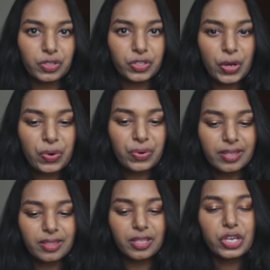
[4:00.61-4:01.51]
So
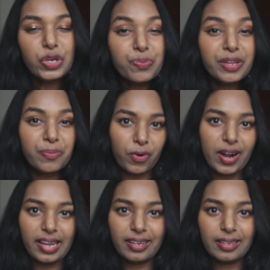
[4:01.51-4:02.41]
the human
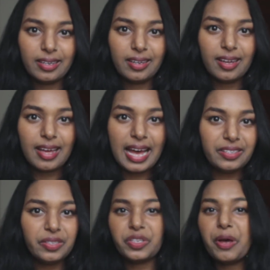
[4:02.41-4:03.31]
brain
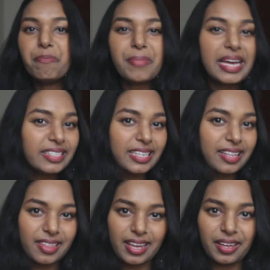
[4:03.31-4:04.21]
has this
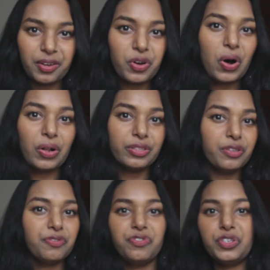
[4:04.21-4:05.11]
amazing thing called
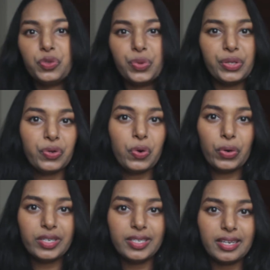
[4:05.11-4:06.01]
the visual
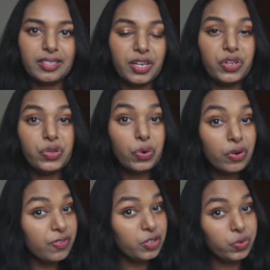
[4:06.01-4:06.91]
cortex, and
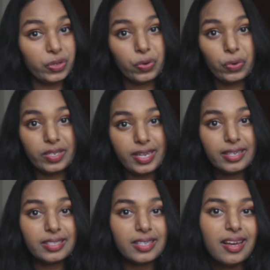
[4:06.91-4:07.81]
your visual
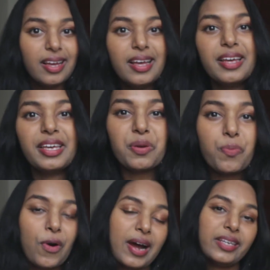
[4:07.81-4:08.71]
cortex can
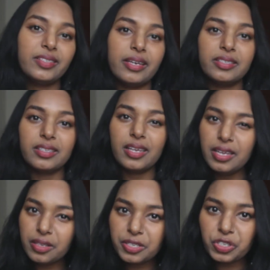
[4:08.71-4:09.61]
process
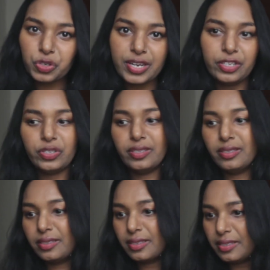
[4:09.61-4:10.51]

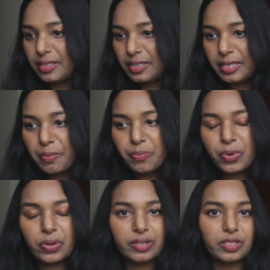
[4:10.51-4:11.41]
illustrations,
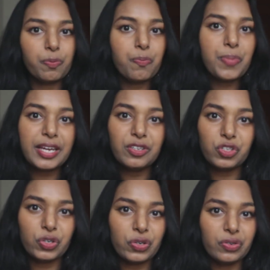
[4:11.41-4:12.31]
symbols,
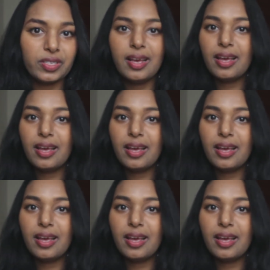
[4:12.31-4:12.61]
pictures,